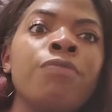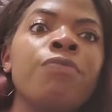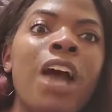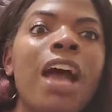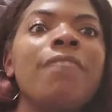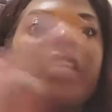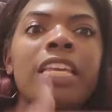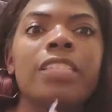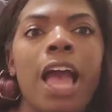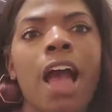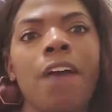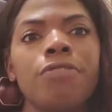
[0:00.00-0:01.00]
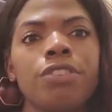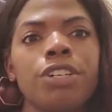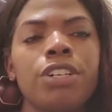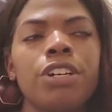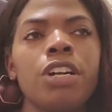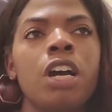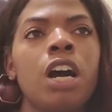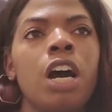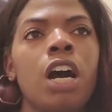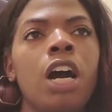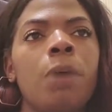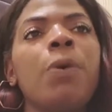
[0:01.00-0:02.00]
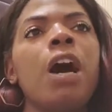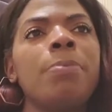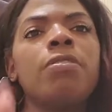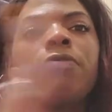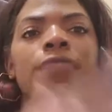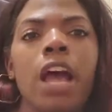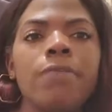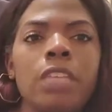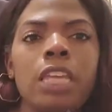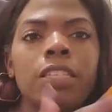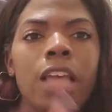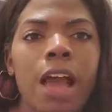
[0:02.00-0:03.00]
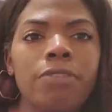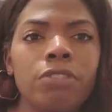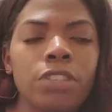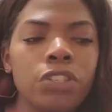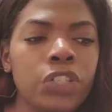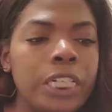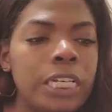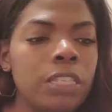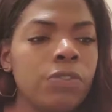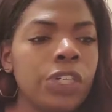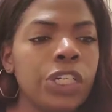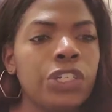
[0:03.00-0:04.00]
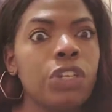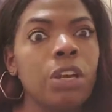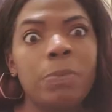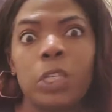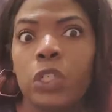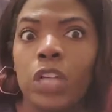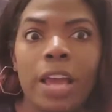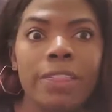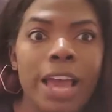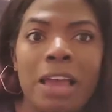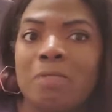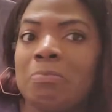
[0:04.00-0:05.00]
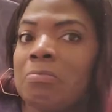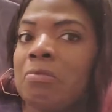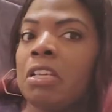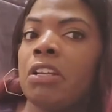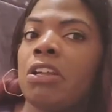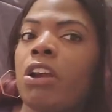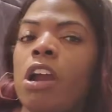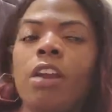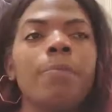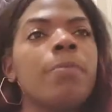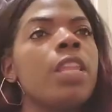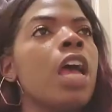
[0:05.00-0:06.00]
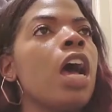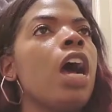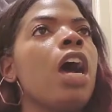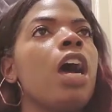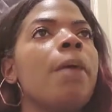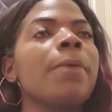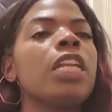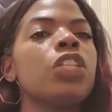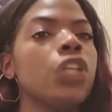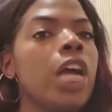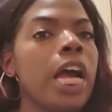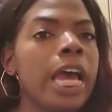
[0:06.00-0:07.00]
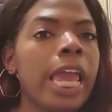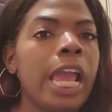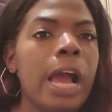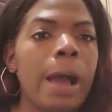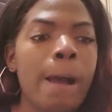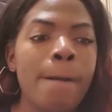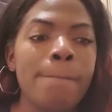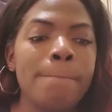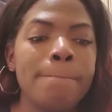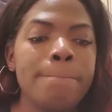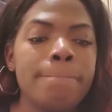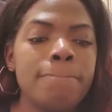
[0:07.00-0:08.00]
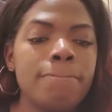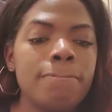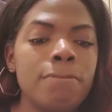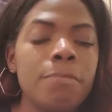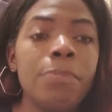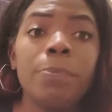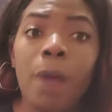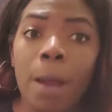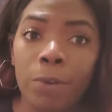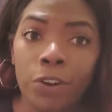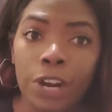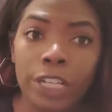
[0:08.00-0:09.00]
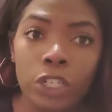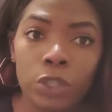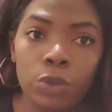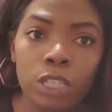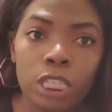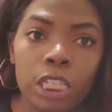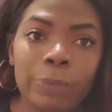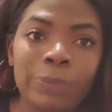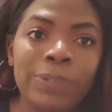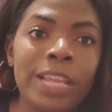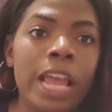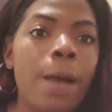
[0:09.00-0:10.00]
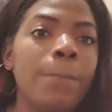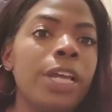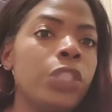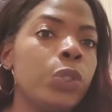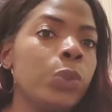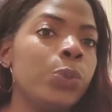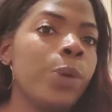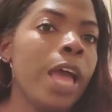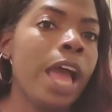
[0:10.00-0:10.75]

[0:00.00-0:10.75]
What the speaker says: 5 days after, well, up to 5 days after the transfer. So I'm gonna try that. Couldn't hurt. I'm gonna try the pomegranate juice. I'm gonna do